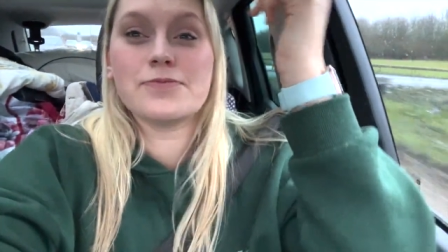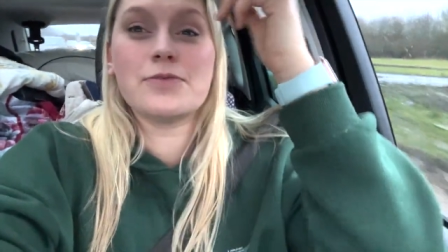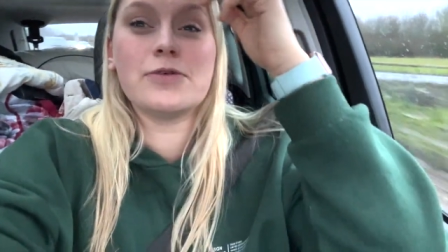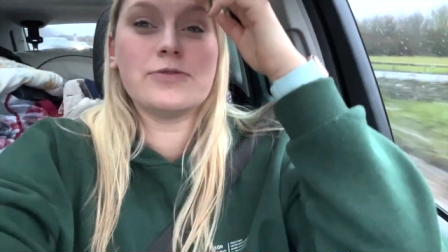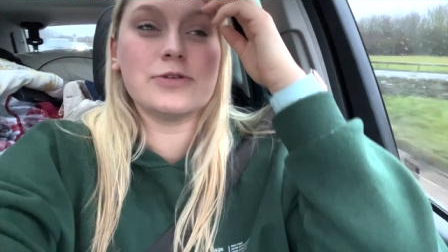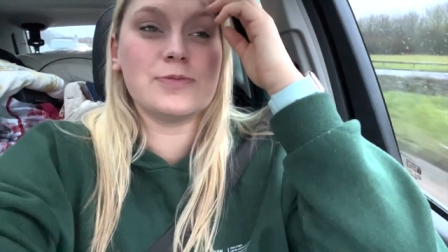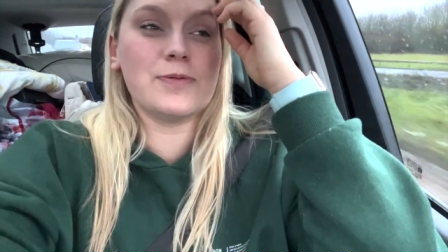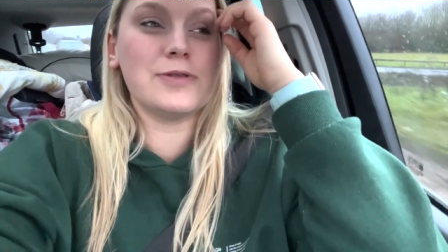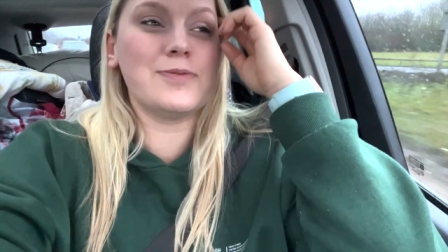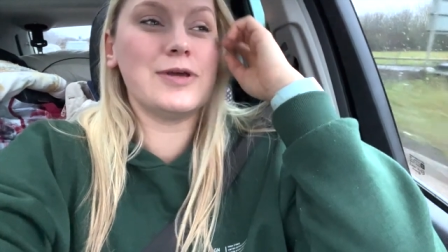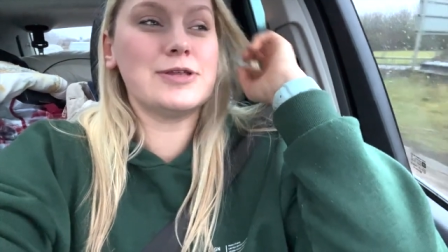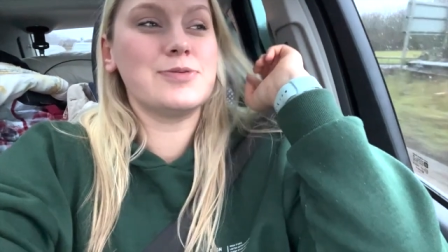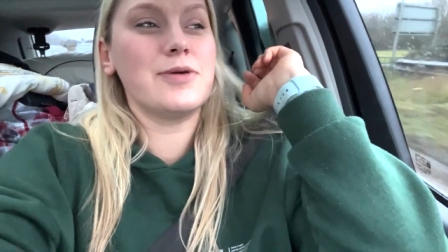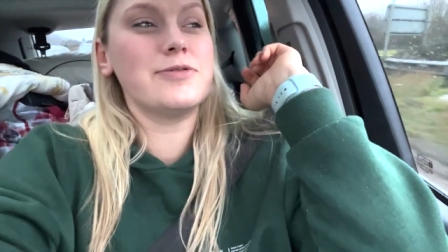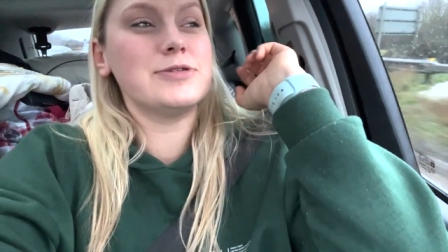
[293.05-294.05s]
We've just been to
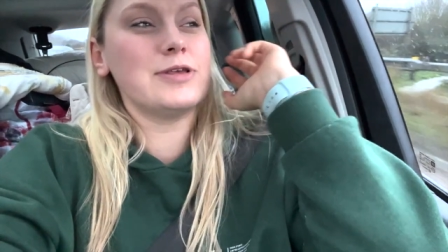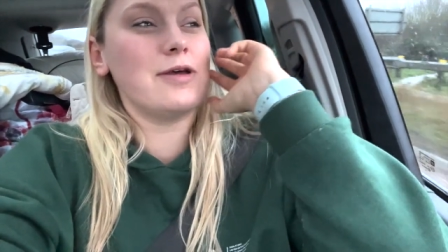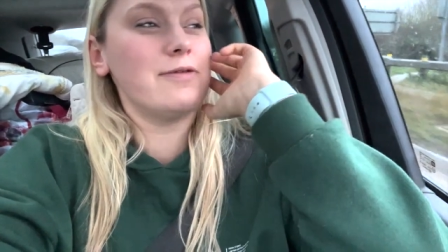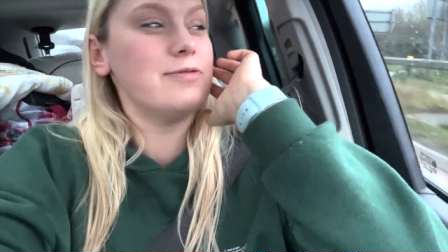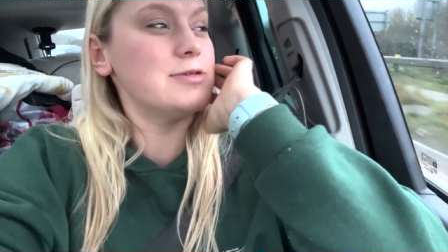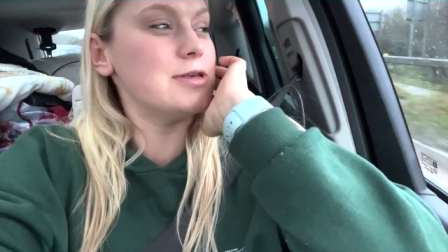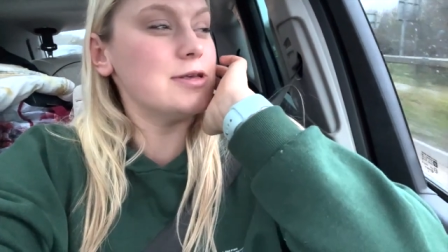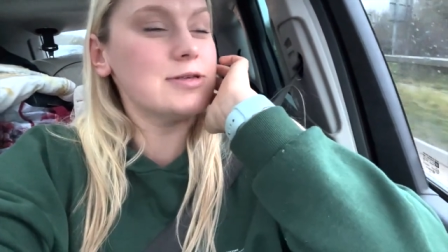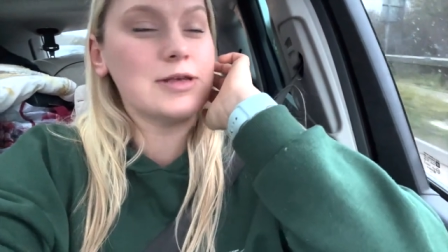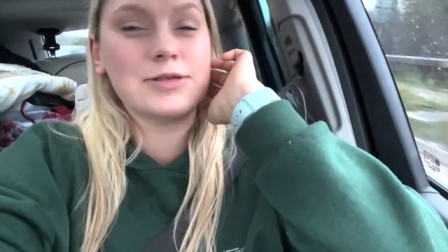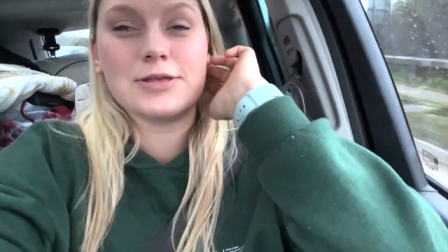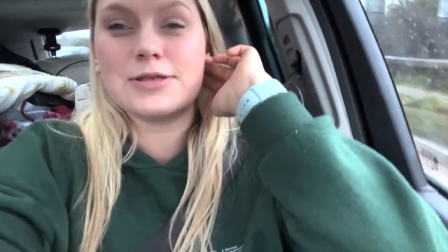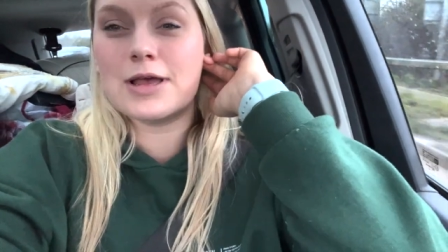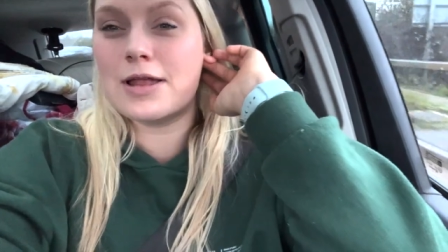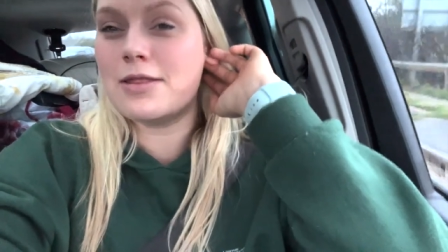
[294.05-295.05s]
Peterborough Services, as I
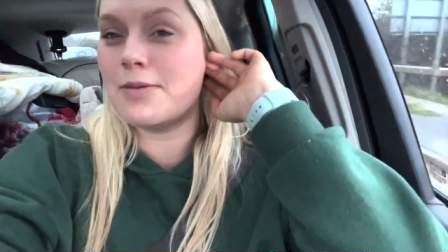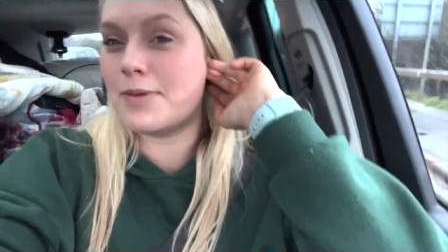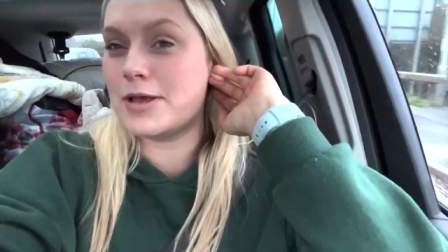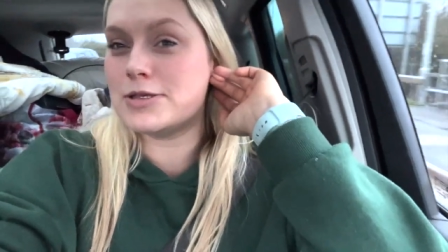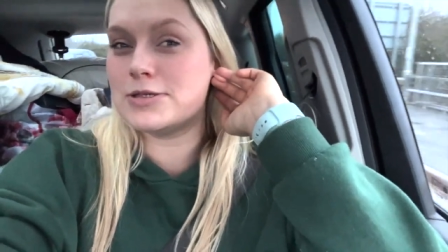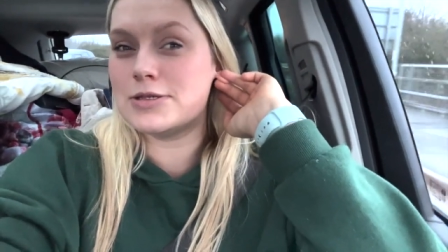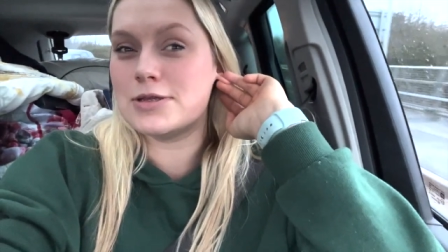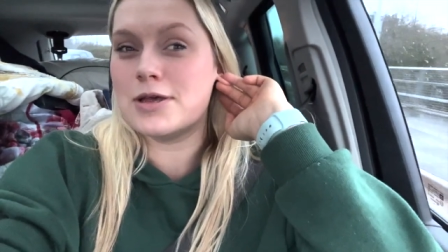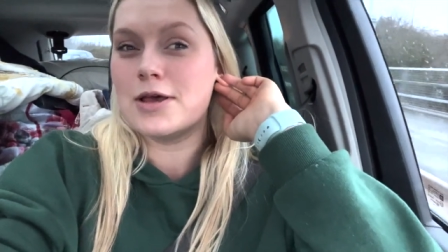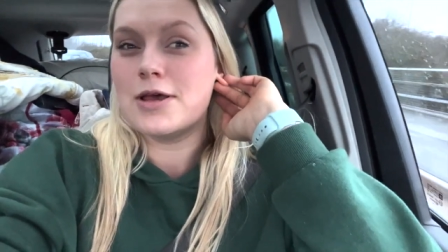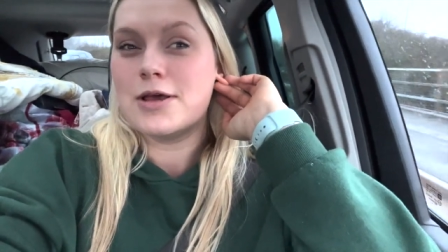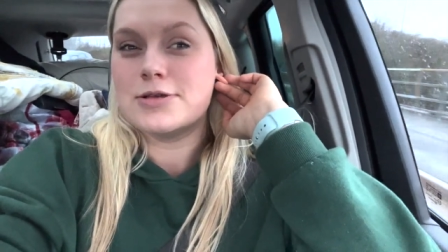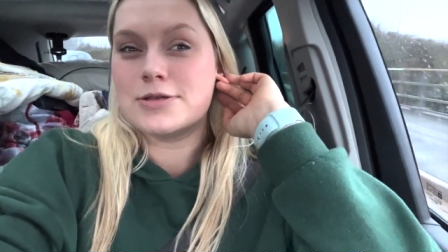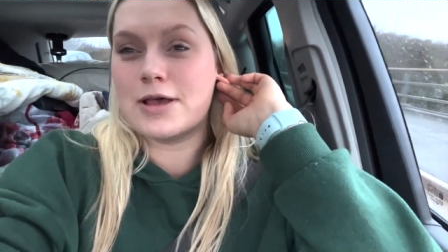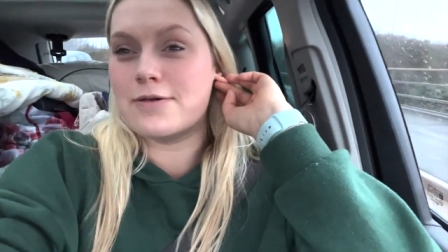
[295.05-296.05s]
said, the best
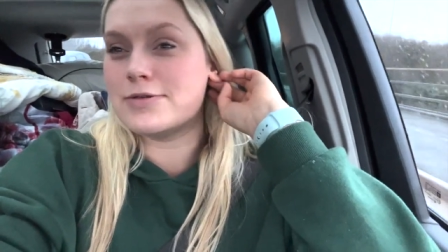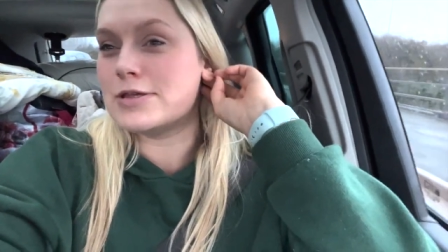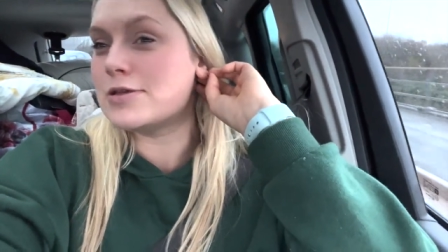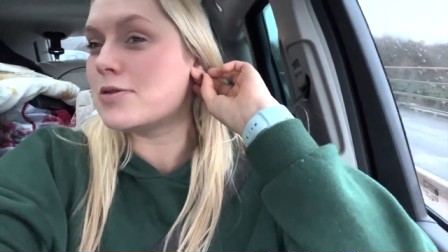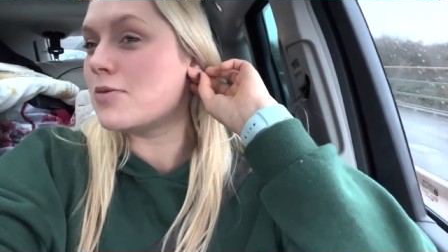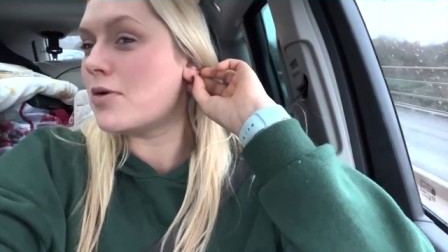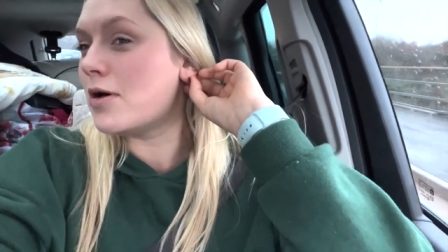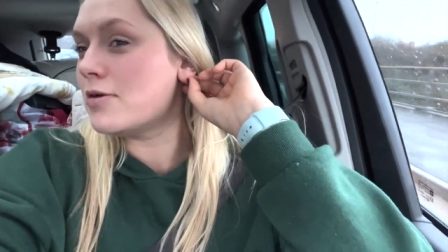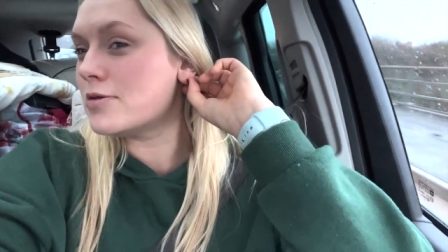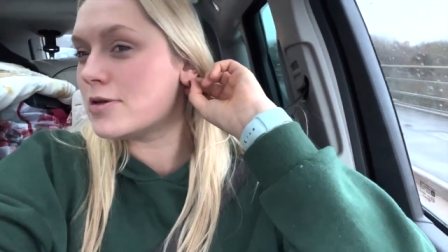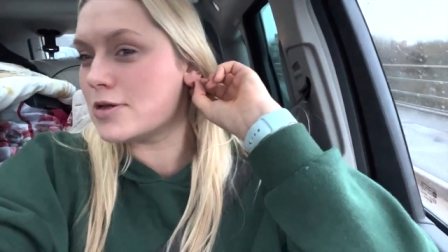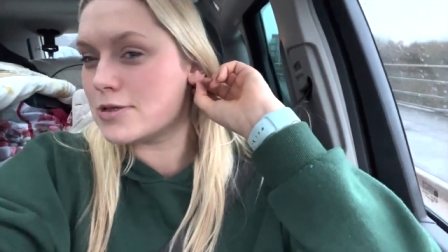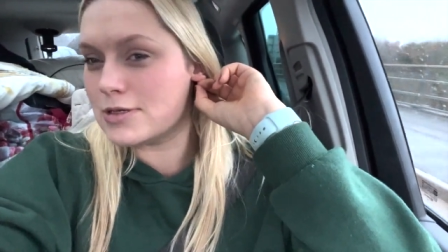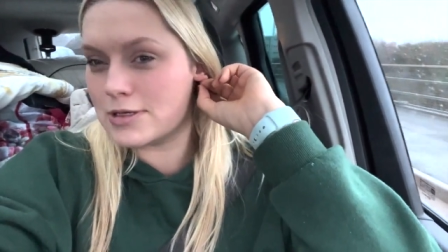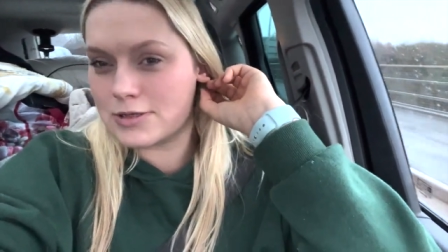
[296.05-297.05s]
services in the world
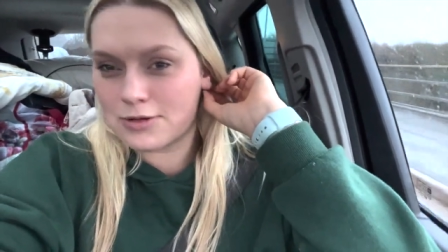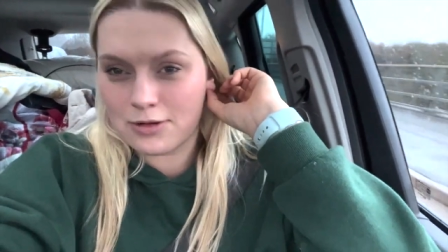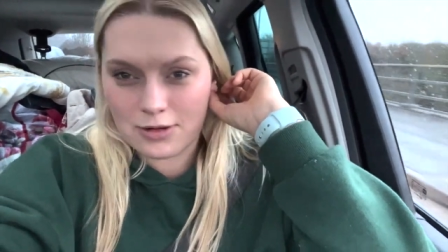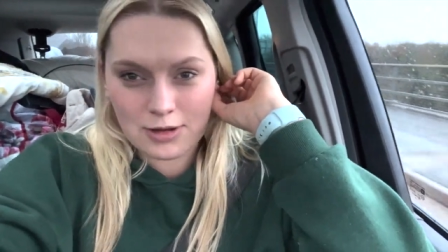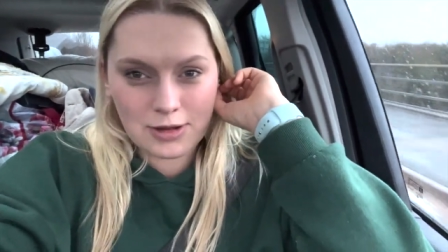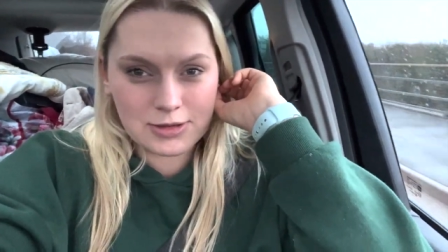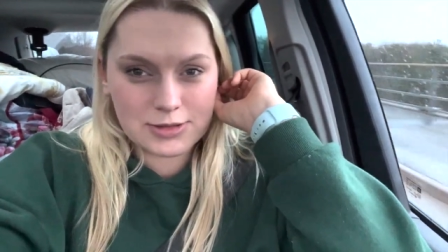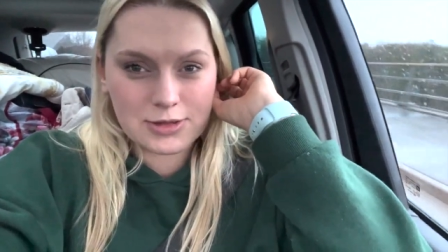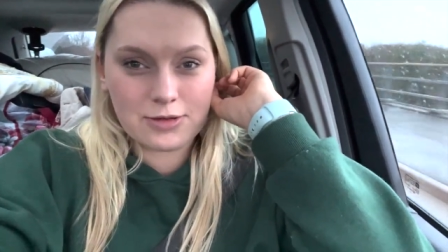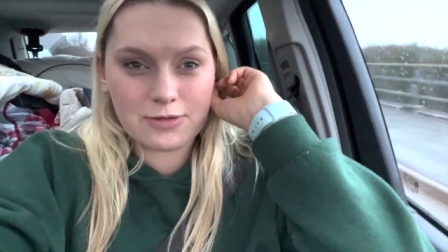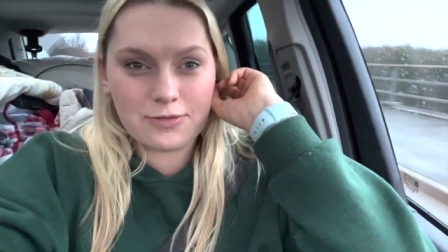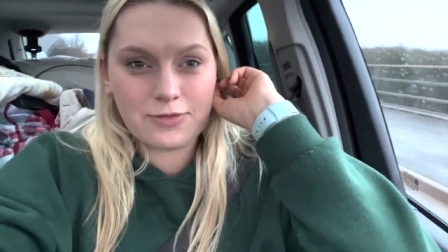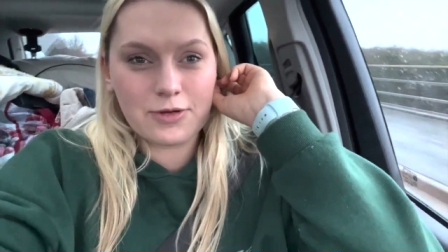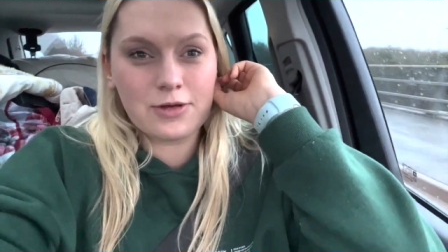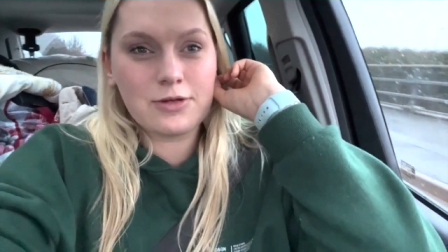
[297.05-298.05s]
because it's got loads of good
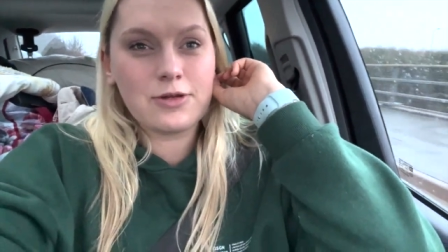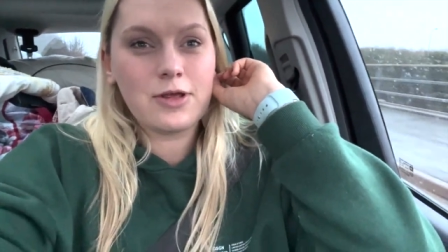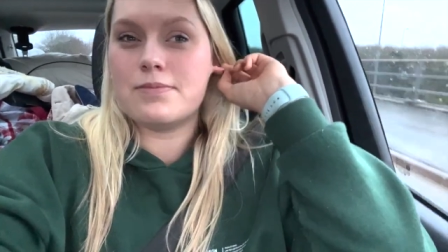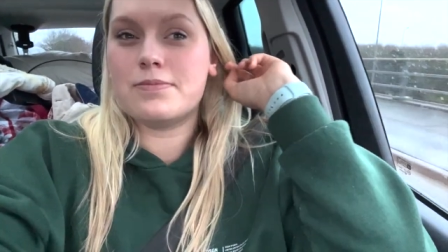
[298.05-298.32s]
food,